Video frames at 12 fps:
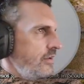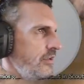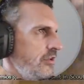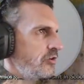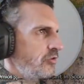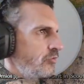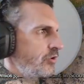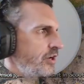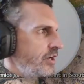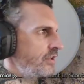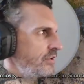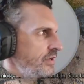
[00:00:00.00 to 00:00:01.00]
You're right
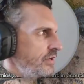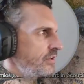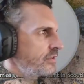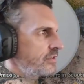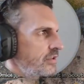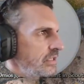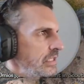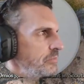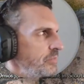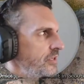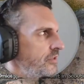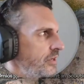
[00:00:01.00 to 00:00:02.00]
on the
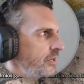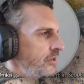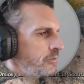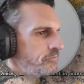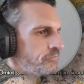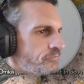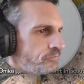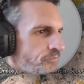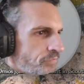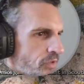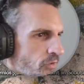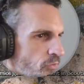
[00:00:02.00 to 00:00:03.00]
limit there
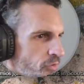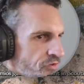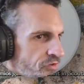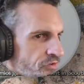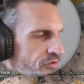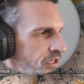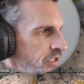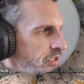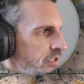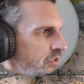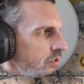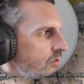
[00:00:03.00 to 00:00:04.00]
with your
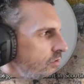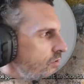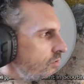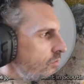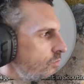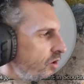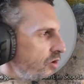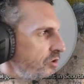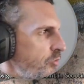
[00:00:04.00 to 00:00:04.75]
daily party